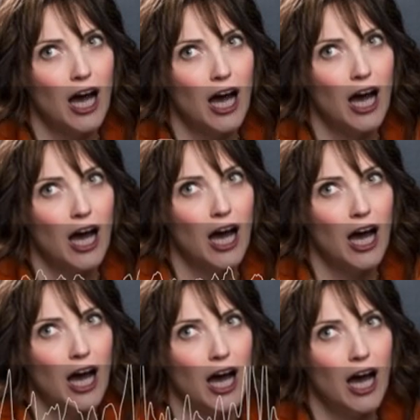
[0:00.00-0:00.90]
like, there
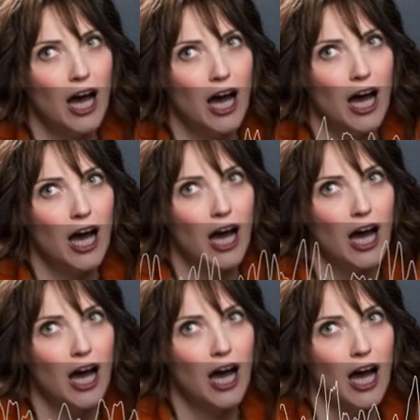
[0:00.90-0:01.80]
was that kind of,
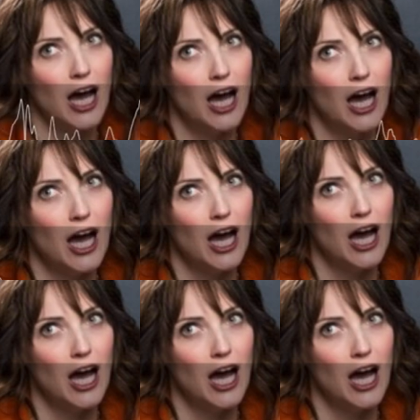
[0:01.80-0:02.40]
well, but.